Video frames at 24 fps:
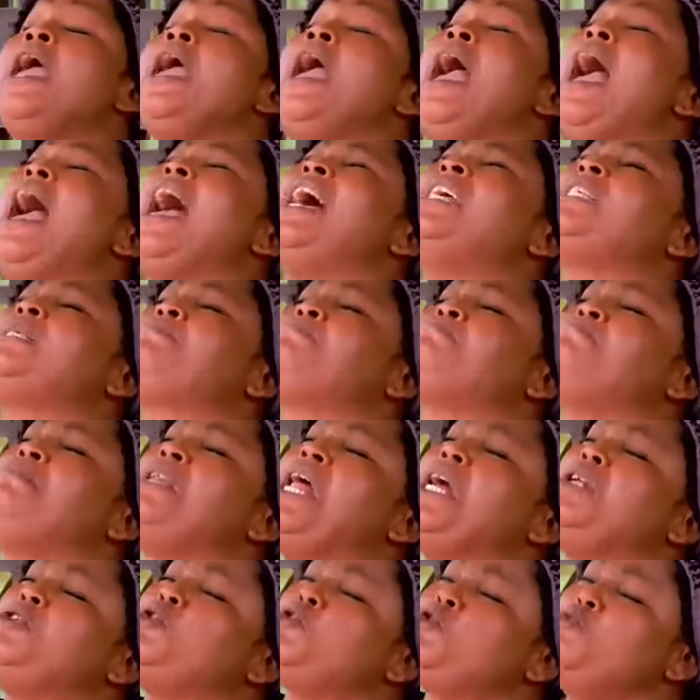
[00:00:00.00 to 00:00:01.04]
Okay,
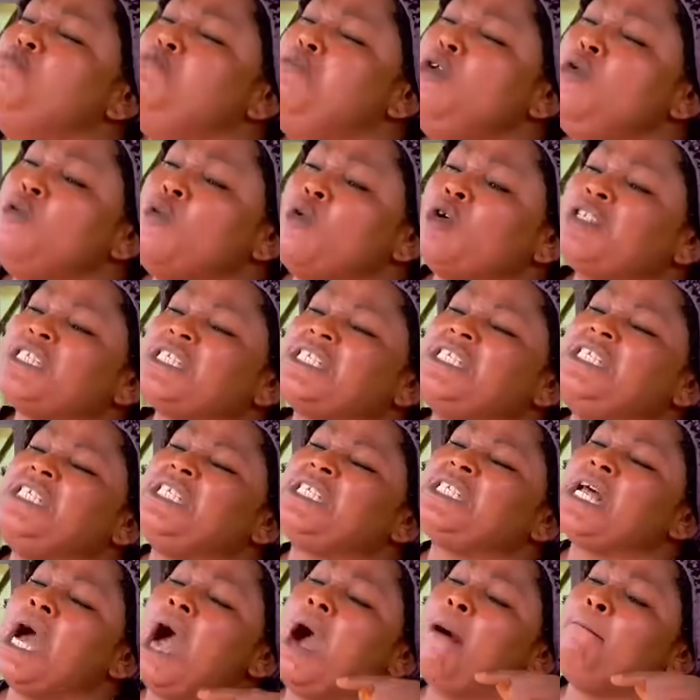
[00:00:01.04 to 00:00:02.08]
explain to me
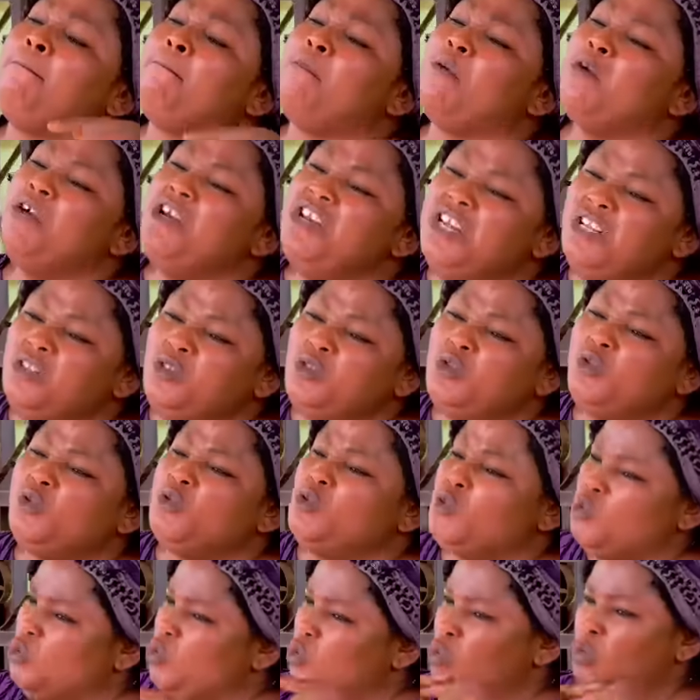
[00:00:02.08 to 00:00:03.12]
what is
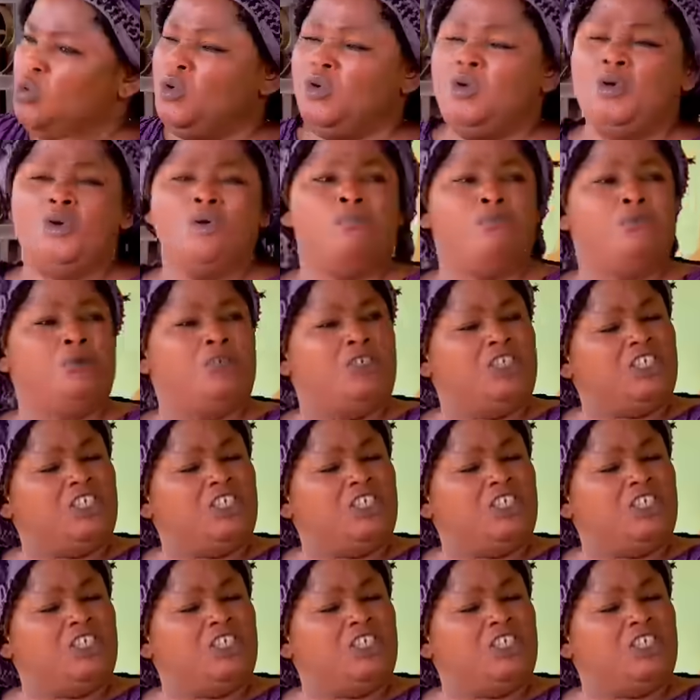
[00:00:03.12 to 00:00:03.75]
happening to